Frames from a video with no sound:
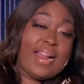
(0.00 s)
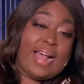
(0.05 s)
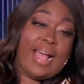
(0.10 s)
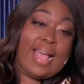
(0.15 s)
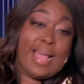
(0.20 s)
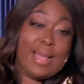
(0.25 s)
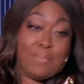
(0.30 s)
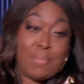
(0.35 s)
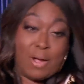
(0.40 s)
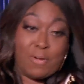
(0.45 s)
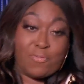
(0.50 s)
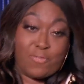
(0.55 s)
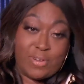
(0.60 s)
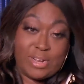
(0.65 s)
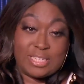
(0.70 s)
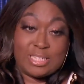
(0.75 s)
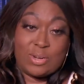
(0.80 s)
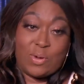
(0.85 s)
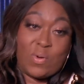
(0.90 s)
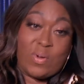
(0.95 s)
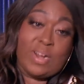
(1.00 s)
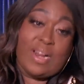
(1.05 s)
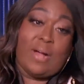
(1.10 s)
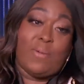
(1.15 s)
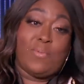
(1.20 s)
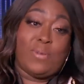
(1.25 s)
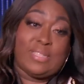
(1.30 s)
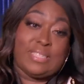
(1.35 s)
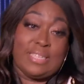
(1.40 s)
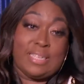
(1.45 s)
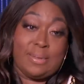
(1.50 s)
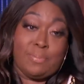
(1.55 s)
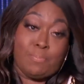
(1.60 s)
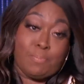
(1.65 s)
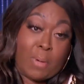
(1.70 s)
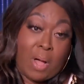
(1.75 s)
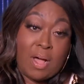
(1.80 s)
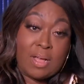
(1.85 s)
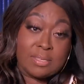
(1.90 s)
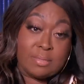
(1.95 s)
and I had my French horn. I went to the
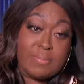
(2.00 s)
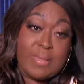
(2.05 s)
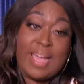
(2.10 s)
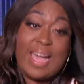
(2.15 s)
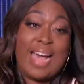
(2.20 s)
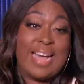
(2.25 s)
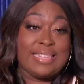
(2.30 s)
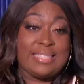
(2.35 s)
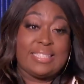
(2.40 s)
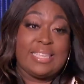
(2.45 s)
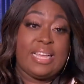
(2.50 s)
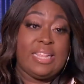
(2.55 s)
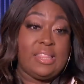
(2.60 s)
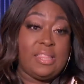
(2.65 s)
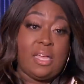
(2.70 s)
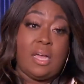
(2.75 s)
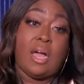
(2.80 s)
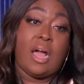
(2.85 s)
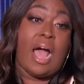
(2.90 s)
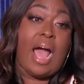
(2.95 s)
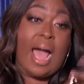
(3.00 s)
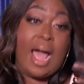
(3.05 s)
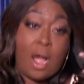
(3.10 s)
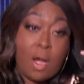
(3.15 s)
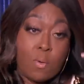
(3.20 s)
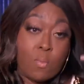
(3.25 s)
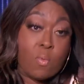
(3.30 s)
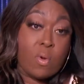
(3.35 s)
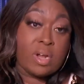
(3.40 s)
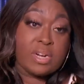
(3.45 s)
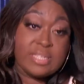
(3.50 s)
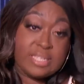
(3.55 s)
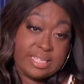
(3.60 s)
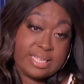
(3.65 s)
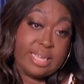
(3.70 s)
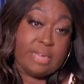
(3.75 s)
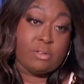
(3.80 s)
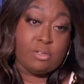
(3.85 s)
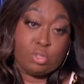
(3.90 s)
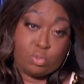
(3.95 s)
boss man. I said, French "Look, horn. I don't want to
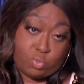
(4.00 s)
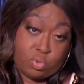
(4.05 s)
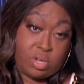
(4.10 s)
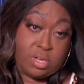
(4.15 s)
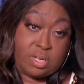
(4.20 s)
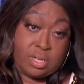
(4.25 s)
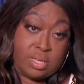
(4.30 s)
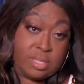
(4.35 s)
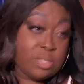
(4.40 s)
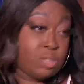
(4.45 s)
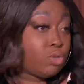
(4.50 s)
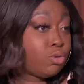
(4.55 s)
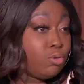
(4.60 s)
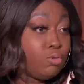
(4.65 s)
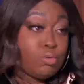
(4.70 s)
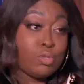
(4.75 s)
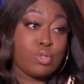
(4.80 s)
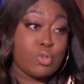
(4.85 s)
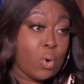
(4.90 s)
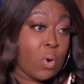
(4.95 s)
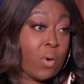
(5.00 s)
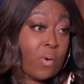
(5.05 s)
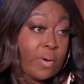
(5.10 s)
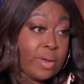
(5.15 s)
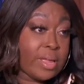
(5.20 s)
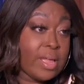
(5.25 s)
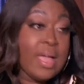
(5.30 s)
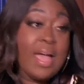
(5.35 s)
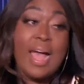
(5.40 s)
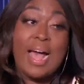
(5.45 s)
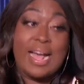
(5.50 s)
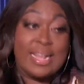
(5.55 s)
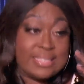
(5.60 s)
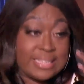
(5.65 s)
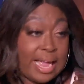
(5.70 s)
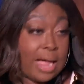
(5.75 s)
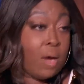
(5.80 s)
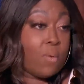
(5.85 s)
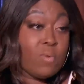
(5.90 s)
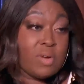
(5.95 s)
sell drugs. True story. Wow.
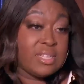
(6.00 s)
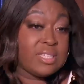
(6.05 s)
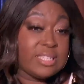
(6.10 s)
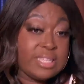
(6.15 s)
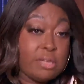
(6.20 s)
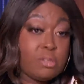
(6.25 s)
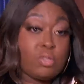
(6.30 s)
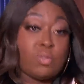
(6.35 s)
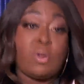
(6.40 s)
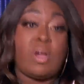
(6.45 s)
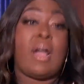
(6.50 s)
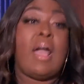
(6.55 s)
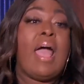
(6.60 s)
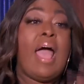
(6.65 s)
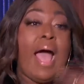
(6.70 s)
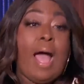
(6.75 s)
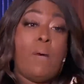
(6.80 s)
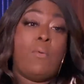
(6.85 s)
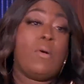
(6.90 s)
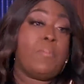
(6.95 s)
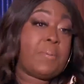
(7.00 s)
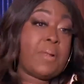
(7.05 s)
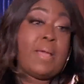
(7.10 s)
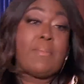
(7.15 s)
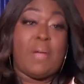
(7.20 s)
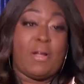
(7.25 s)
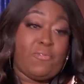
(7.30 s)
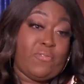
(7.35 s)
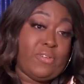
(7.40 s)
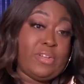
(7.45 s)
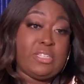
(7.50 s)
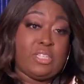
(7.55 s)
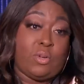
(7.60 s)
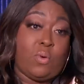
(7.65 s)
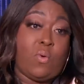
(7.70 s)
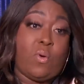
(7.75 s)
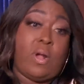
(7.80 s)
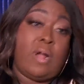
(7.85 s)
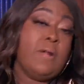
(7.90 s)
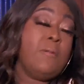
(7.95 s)
I said I don't want to sell drugs. I want to play my French
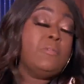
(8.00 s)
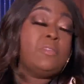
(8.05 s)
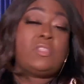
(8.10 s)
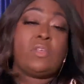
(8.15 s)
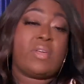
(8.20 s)
horn.